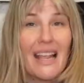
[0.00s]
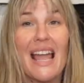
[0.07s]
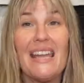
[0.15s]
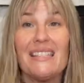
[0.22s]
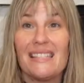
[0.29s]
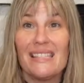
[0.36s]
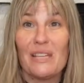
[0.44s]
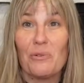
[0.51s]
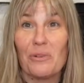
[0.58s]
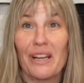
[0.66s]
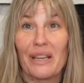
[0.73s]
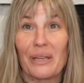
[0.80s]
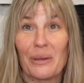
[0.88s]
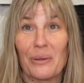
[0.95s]
and see where
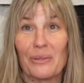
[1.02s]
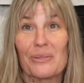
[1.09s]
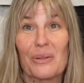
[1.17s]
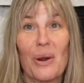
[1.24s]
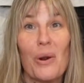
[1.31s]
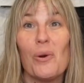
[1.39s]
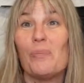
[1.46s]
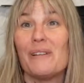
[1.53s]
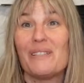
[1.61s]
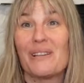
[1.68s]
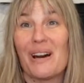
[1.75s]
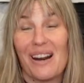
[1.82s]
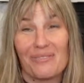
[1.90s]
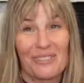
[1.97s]
it goes. Open
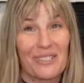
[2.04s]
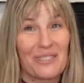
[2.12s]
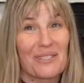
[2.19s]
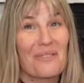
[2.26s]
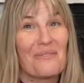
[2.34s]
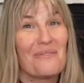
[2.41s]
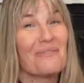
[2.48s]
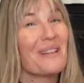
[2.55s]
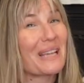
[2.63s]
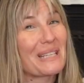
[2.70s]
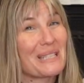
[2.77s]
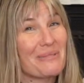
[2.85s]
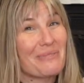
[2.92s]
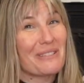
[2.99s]
to offers,
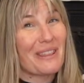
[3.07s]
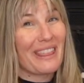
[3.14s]
flexible